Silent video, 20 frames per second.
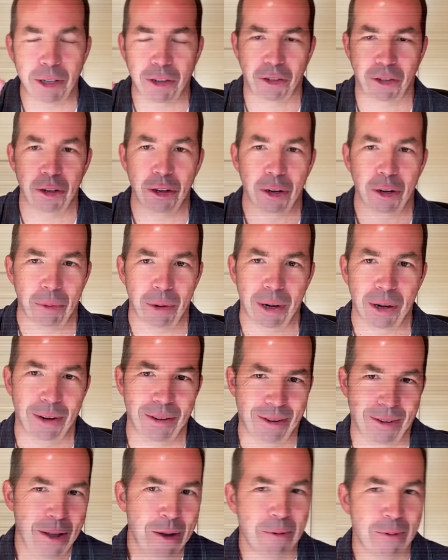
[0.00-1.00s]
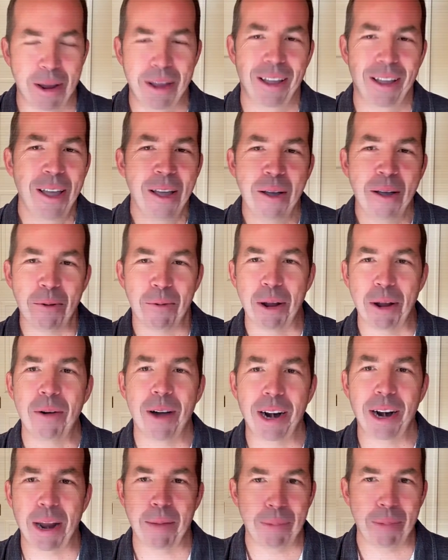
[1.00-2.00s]
soon. We we we
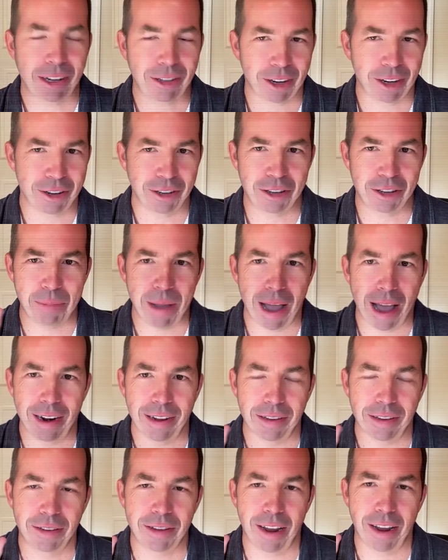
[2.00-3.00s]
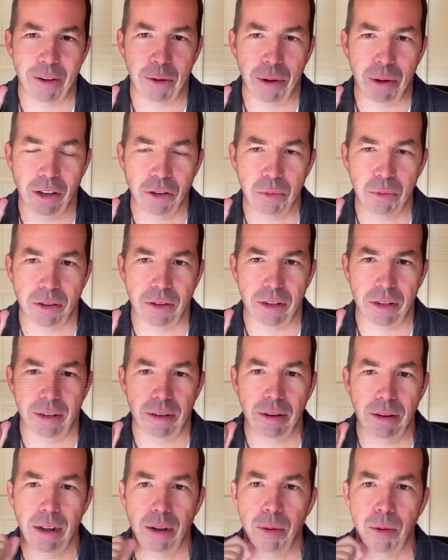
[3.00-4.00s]
wanted to Pixar just as bad as everyone else wants it
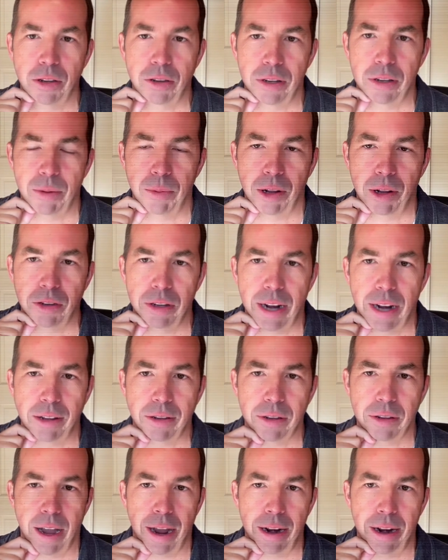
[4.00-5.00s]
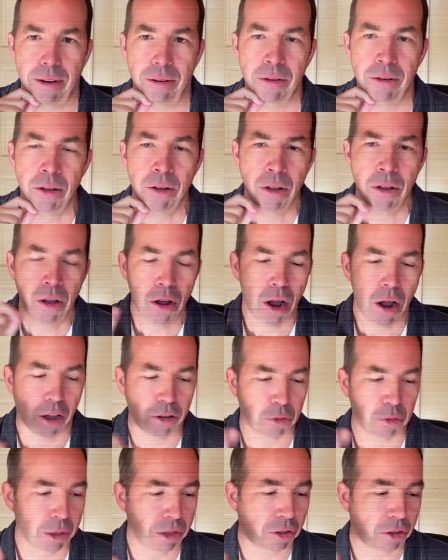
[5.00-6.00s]
wants it wants it outside. And
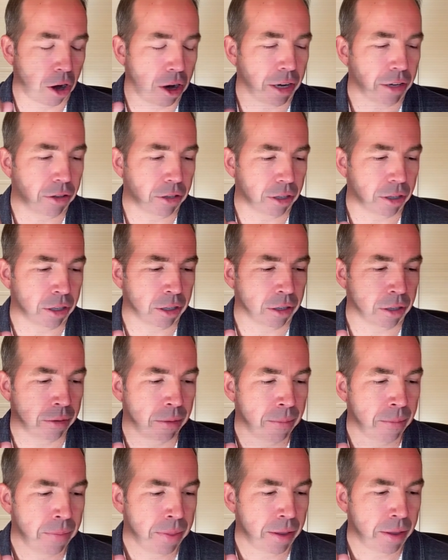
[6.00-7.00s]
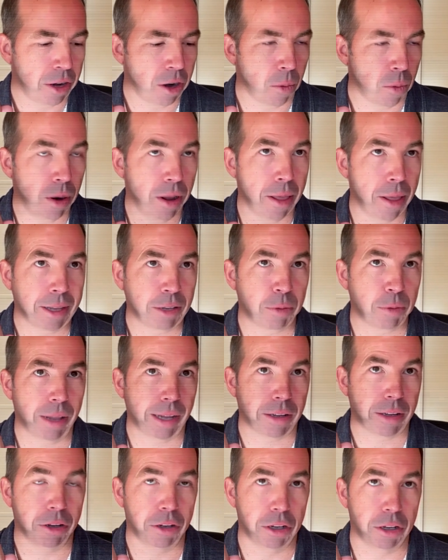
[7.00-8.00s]
also we're starting to, you know, one of the things we
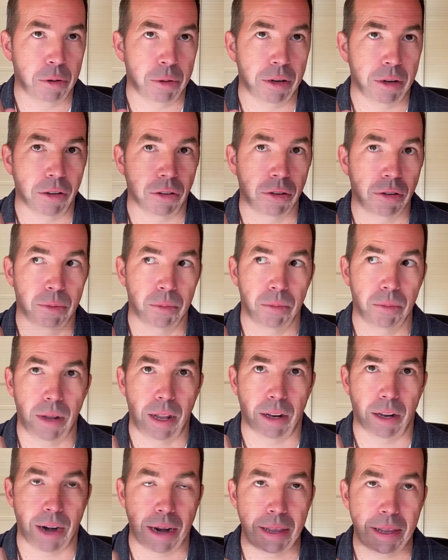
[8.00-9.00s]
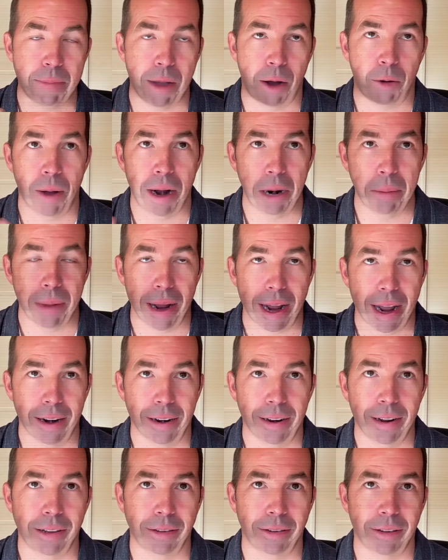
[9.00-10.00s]
like to do is, and the great thing about
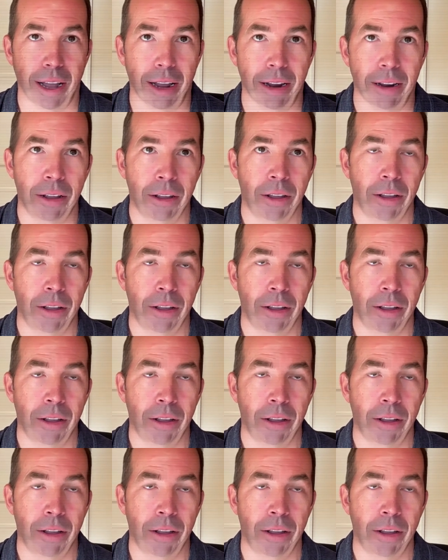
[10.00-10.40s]
RenderMan is that